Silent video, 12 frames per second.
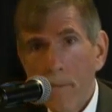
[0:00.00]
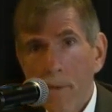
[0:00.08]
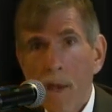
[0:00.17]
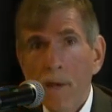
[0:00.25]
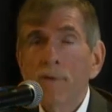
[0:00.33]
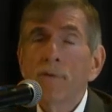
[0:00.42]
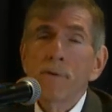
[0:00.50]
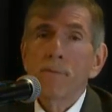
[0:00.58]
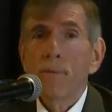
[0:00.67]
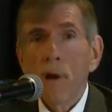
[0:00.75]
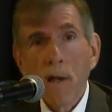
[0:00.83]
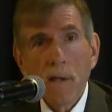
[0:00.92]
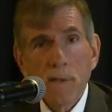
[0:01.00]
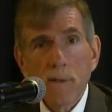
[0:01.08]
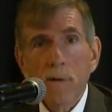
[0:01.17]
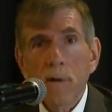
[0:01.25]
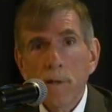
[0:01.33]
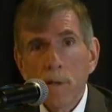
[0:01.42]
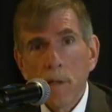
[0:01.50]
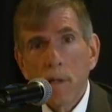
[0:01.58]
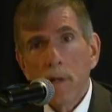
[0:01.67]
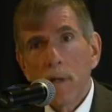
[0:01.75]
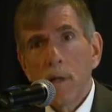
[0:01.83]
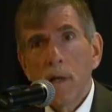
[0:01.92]
extra breaks during
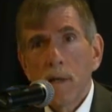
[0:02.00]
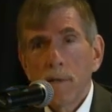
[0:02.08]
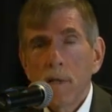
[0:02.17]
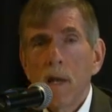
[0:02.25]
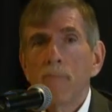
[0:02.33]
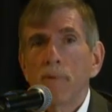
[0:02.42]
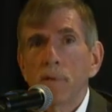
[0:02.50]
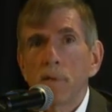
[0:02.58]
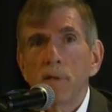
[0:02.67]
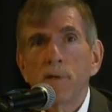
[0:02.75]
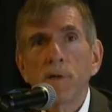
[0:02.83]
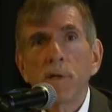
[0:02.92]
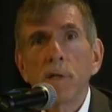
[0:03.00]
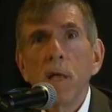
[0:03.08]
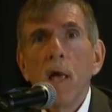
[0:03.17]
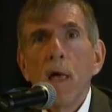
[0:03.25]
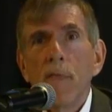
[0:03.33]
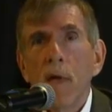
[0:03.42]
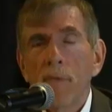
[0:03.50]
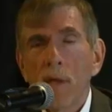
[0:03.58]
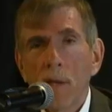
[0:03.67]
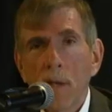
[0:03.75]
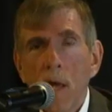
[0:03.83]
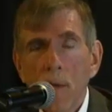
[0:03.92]
the deposition, that
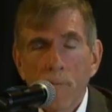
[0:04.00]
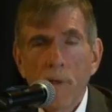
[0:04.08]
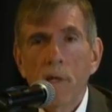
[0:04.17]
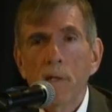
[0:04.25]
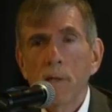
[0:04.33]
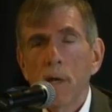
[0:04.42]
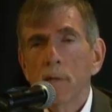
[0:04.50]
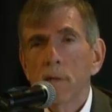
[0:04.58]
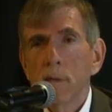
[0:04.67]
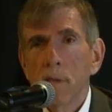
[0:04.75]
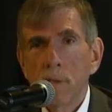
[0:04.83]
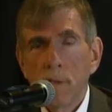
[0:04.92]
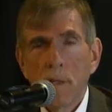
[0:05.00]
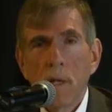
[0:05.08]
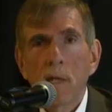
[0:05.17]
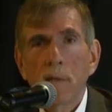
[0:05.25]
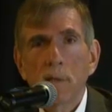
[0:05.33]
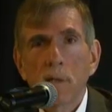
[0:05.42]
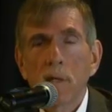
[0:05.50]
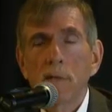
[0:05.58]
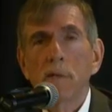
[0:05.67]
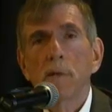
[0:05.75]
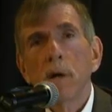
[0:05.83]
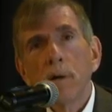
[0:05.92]
they not be conducted in the United States
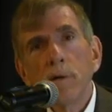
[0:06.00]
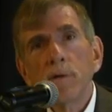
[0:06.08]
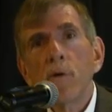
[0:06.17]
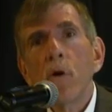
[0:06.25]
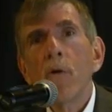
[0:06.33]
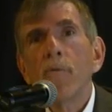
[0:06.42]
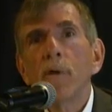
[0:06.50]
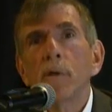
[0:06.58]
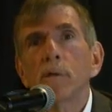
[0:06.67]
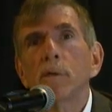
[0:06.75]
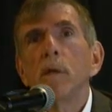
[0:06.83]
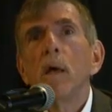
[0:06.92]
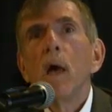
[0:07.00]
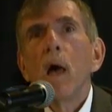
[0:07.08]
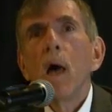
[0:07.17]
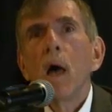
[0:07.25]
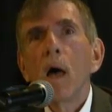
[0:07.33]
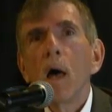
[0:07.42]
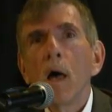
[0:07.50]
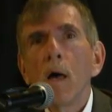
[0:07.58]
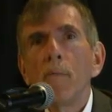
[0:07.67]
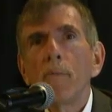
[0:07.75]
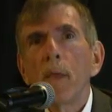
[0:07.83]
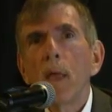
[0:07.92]
Attorney's Office,
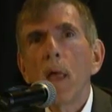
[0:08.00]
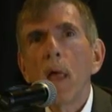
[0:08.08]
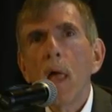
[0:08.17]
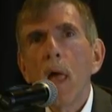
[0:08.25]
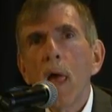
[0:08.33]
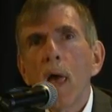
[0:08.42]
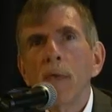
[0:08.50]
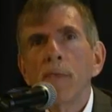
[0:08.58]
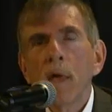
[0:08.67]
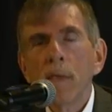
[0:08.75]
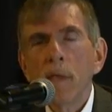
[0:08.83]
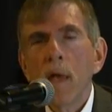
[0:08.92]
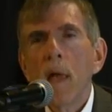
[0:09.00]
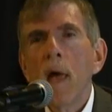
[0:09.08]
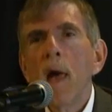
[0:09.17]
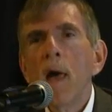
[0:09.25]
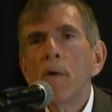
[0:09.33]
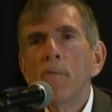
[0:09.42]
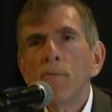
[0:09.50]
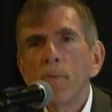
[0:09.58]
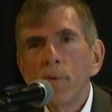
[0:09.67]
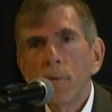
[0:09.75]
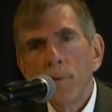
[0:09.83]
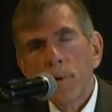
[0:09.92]
and that they have,
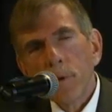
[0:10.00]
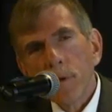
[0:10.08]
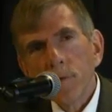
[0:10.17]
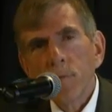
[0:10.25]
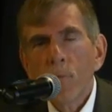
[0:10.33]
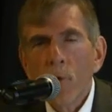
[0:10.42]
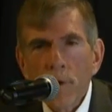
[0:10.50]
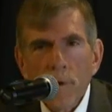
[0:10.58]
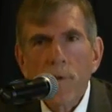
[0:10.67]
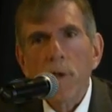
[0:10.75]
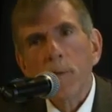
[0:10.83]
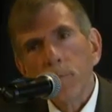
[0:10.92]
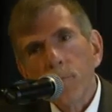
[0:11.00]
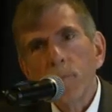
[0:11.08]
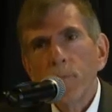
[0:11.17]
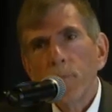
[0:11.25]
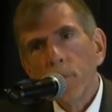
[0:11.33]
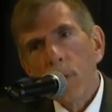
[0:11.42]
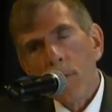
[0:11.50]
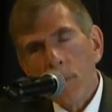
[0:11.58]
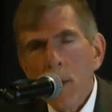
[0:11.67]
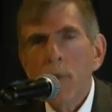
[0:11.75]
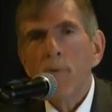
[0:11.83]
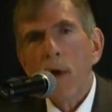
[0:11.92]
or at least one of them, I
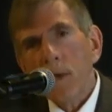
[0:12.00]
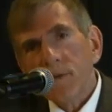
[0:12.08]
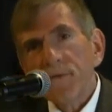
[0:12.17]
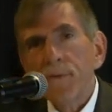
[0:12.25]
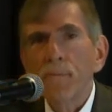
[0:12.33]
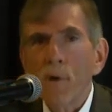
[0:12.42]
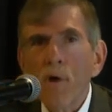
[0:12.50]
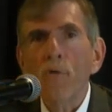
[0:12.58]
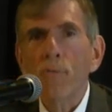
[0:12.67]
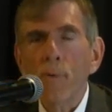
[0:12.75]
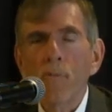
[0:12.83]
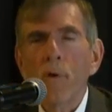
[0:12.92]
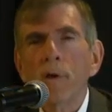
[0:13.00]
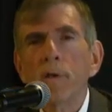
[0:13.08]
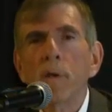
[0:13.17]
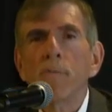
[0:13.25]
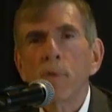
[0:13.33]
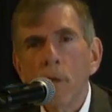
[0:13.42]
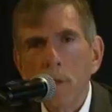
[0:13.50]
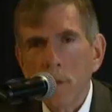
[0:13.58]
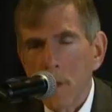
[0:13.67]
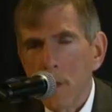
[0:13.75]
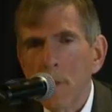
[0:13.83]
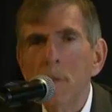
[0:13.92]
may have asked for both, but one of them really
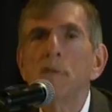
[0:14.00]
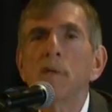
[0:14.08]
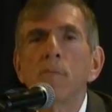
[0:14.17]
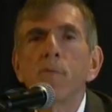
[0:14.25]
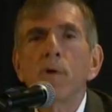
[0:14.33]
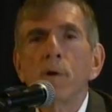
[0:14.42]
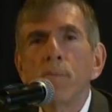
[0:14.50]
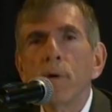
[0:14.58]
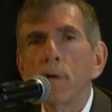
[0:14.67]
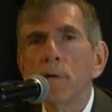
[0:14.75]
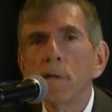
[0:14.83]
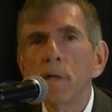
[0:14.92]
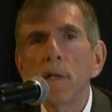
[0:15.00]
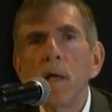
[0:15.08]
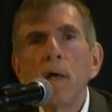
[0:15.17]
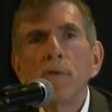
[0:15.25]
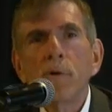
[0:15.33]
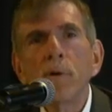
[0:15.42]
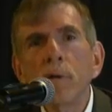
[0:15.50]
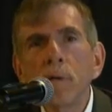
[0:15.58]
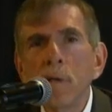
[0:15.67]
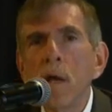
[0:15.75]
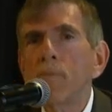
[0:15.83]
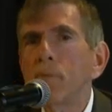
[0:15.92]
needed a support person during the
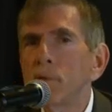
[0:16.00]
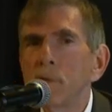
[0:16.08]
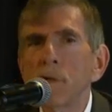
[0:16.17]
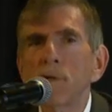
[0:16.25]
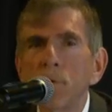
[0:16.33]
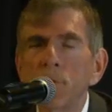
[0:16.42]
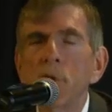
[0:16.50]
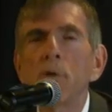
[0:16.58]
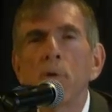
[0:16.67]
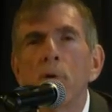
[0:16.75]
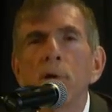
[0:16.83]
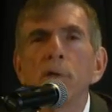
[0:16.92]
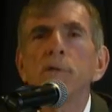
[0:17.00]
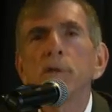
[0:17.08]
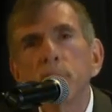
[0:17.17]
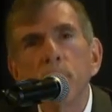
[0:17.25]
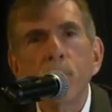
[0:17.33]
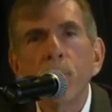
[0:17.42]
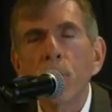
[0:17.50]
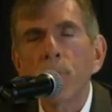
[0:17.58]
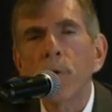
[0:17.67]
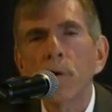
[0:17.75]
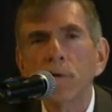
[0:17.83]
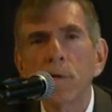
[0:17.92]
deposition, so long as a support
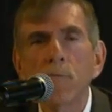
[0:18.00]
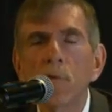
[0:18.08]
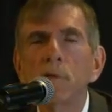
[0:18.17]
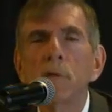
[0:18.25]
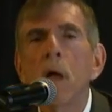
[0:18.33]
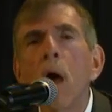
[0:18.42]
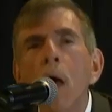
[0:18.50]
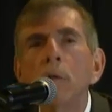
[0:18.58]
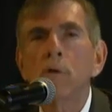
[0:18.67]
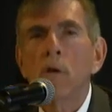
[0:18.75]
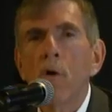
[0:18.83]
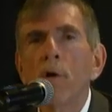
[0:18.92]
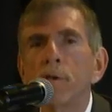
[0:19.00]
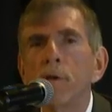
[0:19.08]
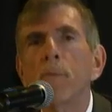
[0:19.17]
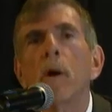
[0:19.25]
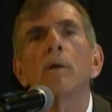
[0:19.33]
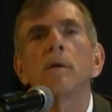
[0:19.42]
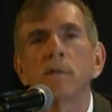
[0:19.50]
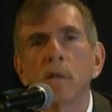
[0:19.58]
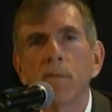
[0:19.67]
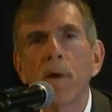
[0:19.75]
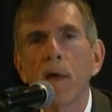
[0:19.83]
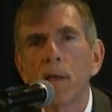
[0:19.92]
person was not going to
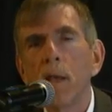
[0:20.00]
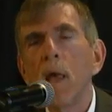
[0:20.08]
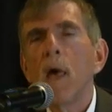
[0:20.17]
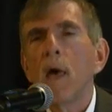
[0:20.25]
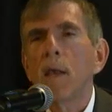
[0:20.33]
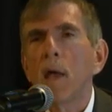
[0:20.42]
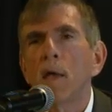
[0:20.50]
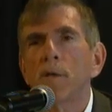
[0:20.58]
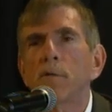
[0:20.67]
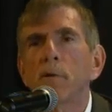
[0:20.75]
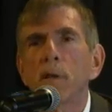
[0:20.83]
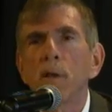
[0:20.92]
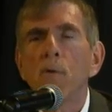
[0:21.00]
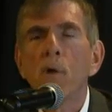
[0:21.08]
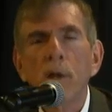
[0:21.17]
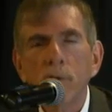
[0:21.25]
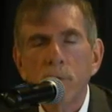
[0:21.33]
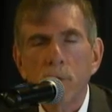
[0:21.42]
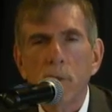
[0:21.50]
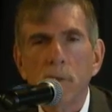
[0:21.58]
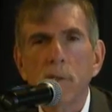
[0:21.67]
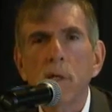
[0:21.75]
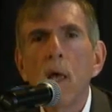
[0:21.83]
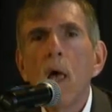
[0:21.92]
participate in answering the
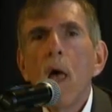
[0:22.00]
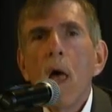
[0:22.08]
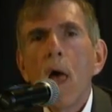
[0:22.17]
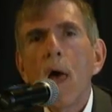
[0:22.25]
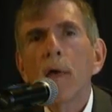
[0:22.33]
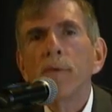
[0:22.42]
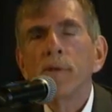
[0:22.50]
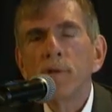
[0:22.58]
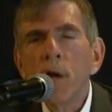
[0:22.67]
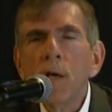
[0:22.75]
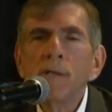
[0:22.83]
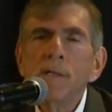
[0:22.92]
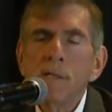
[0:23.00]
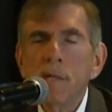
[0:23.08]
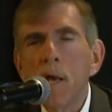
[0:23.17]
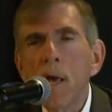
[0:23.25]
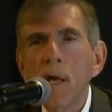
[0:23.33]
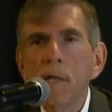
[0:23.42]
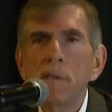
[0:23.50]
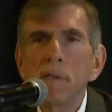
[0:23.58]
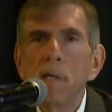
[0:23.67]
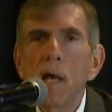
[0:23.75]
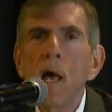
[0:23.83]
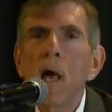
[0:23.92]
questions. And the judge said,
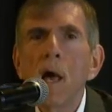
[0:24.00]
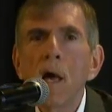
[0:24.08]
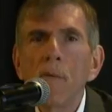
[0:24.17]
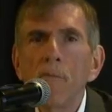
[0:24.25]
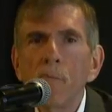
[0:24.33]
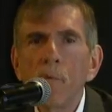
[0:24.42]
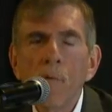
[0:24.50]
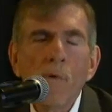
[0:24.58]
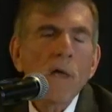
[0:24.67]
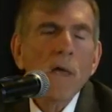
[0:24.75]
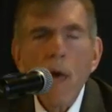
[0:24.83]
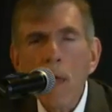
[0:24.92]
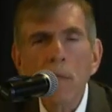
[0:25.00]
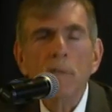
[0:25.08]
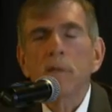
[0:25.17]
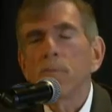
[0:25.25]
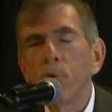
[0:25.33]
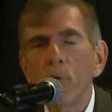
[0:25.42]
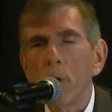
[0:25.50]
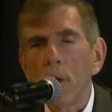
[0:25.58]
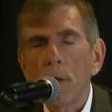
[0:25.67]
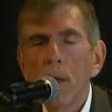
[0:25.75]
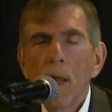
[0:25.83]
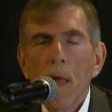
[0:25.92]
well, what kind of support?
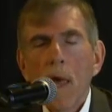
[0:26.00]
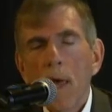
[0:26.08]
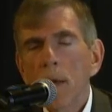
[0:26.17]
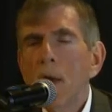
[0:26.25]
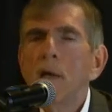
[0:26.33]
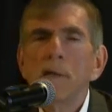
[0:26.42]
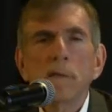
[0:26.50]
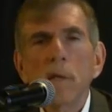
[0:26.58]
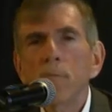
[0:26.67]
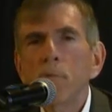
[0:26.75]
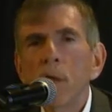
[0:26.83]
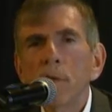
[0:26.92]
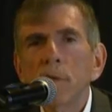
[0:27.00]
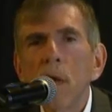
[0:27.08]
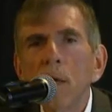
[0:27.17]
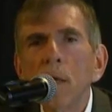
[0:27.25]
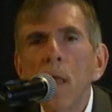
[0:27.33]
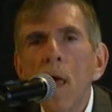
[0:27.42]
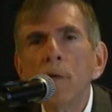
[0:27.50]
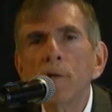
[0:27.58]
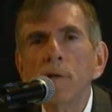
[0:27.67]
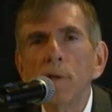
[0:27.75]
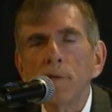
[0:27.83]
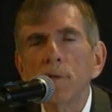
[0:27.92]
And I said, well,
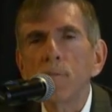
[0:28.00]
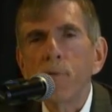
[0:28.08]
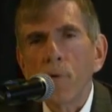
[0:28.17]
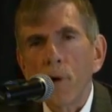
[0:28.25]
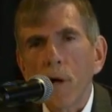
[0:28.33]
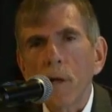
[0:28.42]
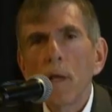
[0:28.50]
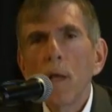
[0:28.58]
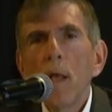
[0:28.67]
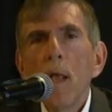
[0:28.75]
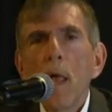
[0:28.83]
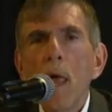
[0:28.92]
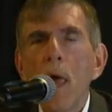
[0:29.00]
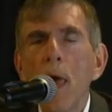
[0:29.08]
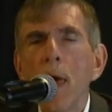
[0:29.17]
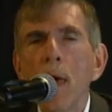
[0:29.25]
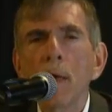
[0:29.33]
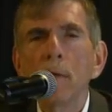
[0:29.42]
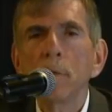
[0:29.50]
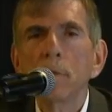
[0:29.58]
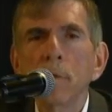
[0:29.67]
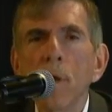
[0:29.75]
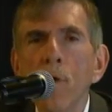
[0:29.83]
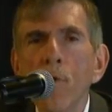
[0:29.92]
psychological support. And
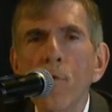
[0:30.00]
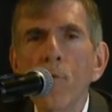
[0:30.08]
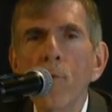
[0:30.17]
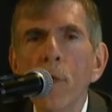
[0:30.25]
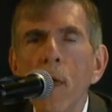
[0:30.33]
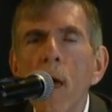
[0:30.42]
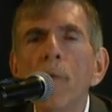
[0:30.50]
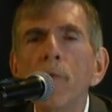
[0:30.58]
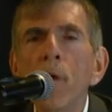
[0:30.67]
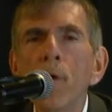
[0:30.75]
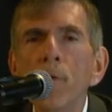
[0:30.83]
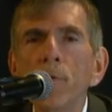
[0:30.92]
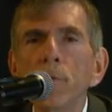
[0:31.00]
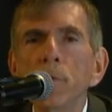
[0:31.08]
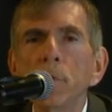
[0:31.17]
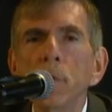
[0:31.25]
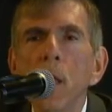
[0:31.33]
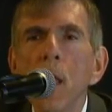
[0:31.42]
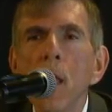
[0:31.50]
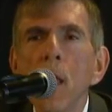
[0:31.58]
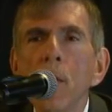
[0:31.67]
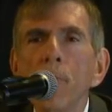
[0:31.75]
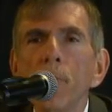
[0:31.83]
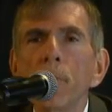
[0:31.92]
so we got those
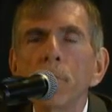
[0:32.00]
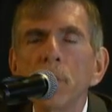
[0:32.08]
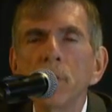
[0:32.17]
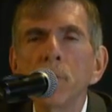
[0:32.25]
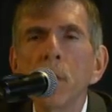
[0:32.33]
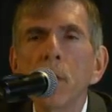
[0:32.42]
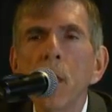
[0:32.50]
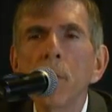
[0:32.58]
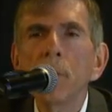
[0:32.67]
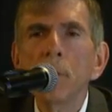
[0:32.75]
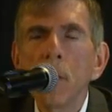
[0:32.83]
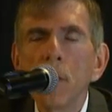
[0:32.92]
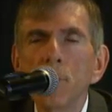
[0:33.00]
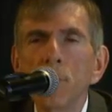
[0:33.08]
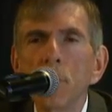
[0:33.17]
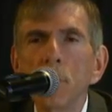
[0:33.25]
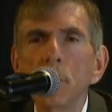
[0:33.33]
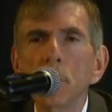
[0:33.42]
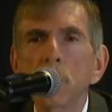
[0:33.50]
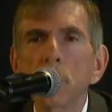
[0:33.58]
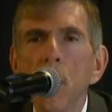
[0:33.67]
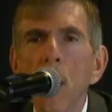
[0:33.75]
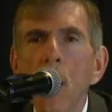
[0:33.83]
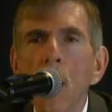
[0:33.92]
reasonable accommodations
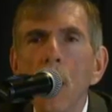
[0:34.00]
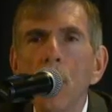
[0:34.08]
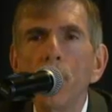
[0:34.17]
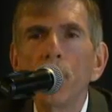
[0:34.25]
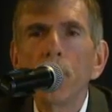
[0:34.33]
for